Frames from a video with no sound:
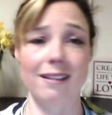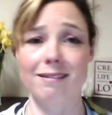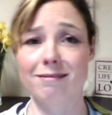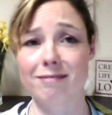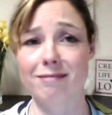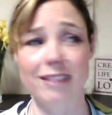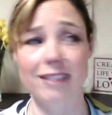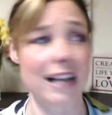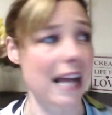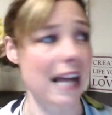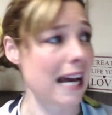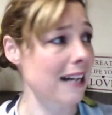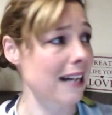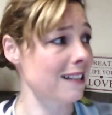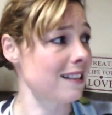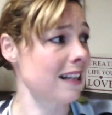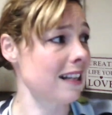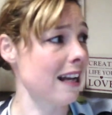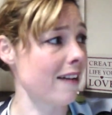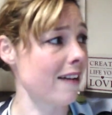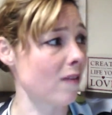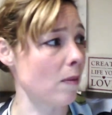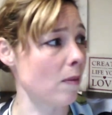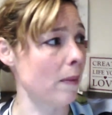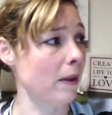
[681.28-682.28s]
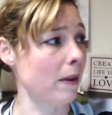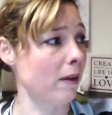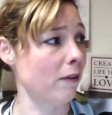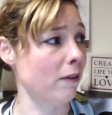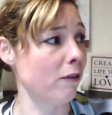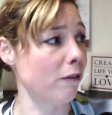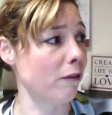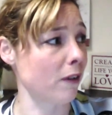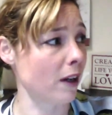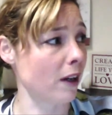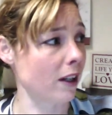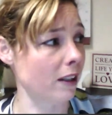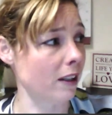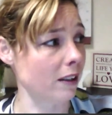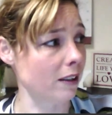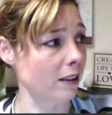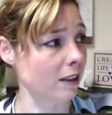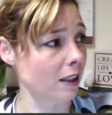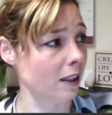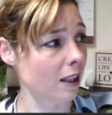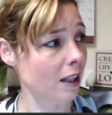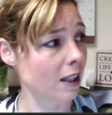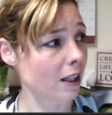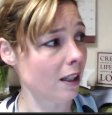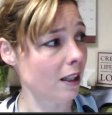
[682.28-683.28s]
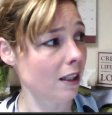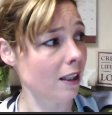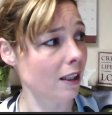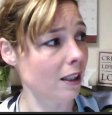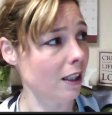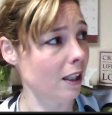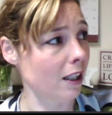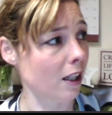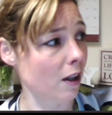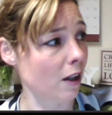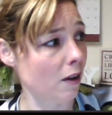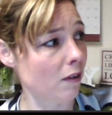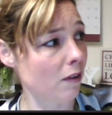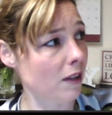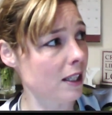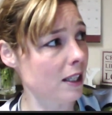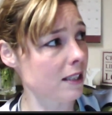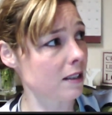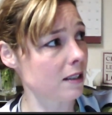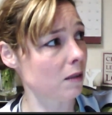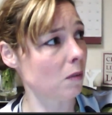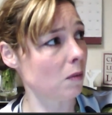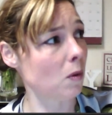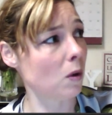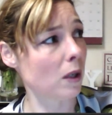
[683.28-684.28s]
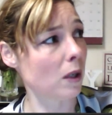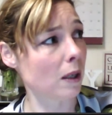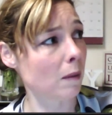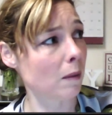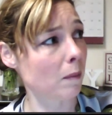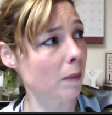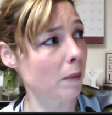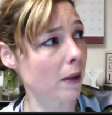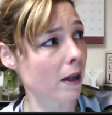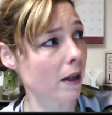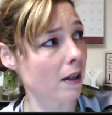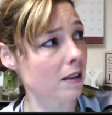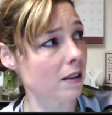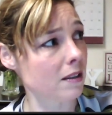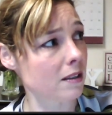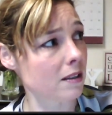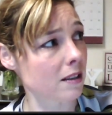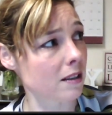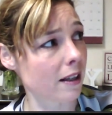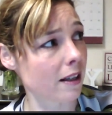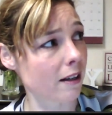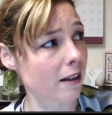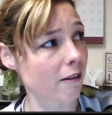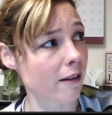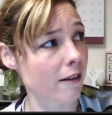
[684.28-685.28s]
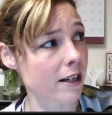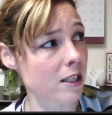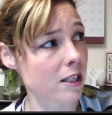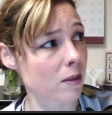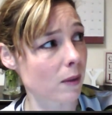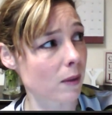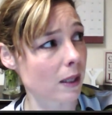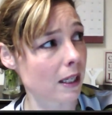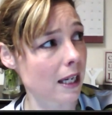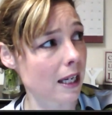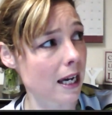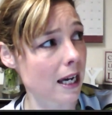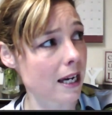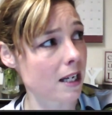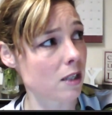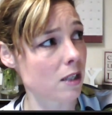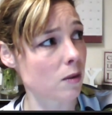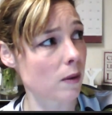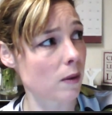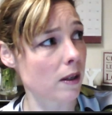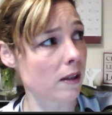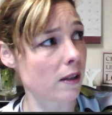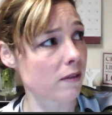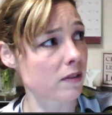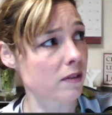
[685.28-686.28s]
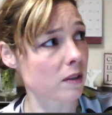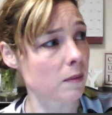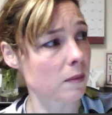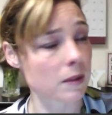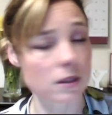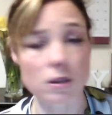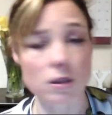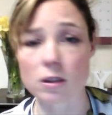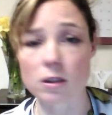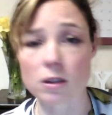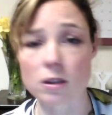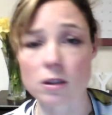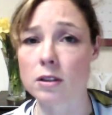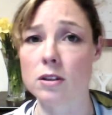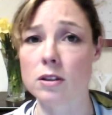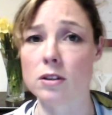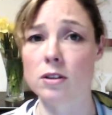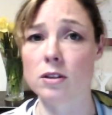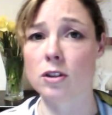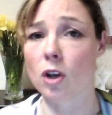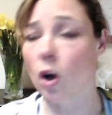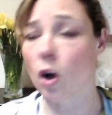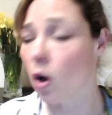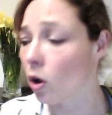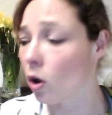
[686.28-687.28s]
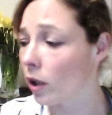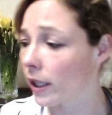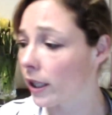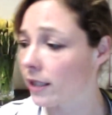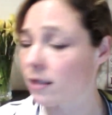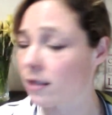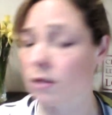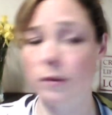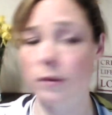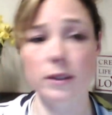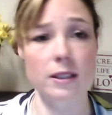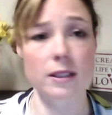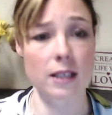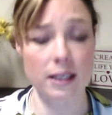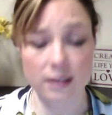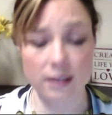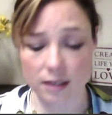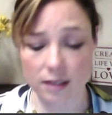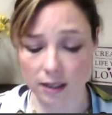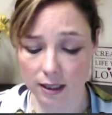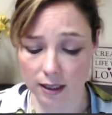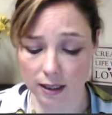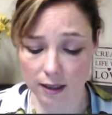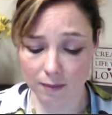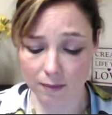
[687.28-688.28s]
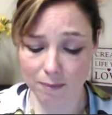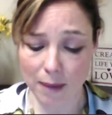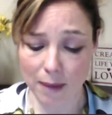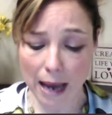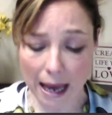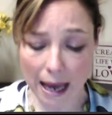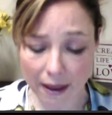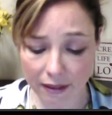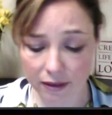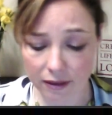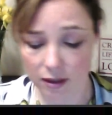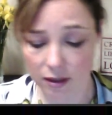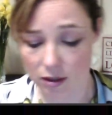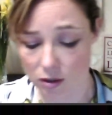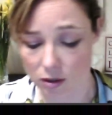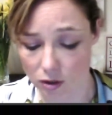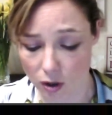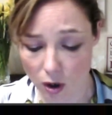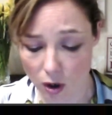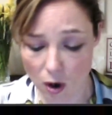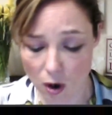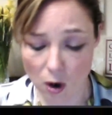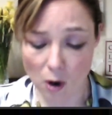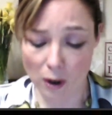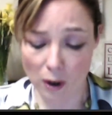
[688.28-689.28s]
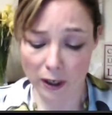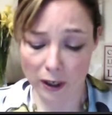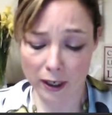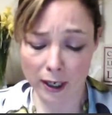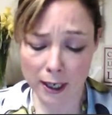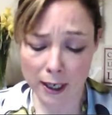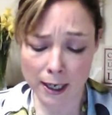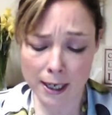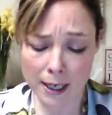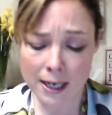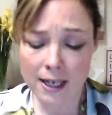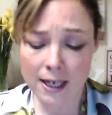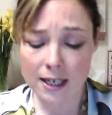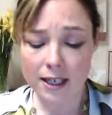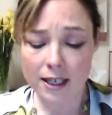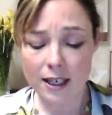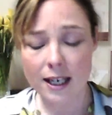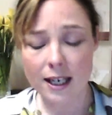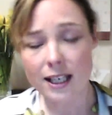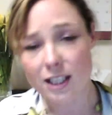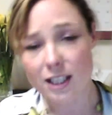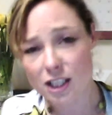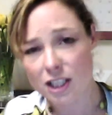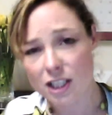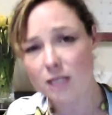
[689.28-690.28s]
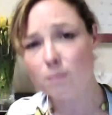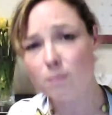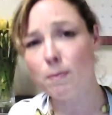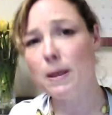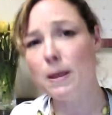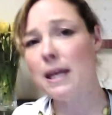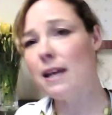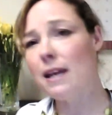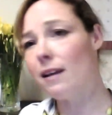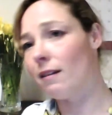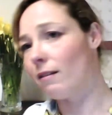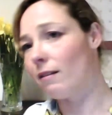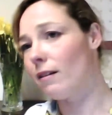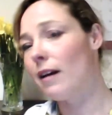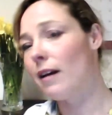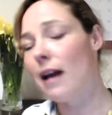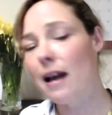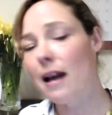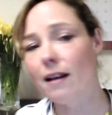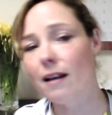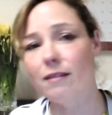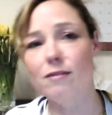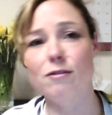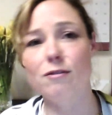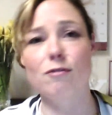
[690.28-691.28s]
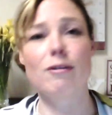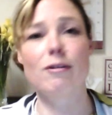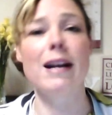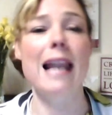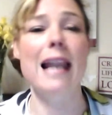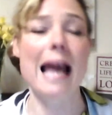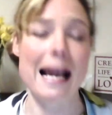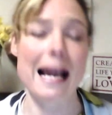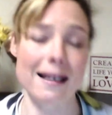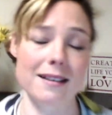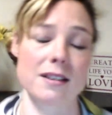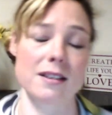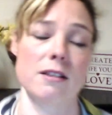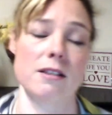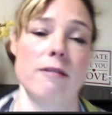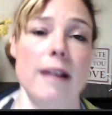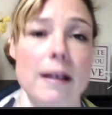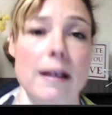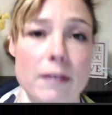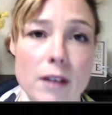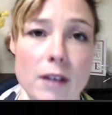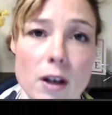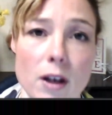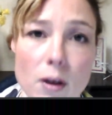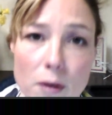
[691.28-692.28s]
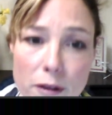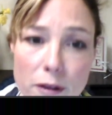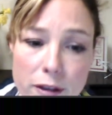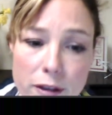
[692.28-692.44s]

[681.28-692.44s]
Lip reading: relax and have a bit of fun. You know, kids are walking past it, they're great to engage with. If someone's got a dog, it's always nice to pat the dog and just be relaxed around the whole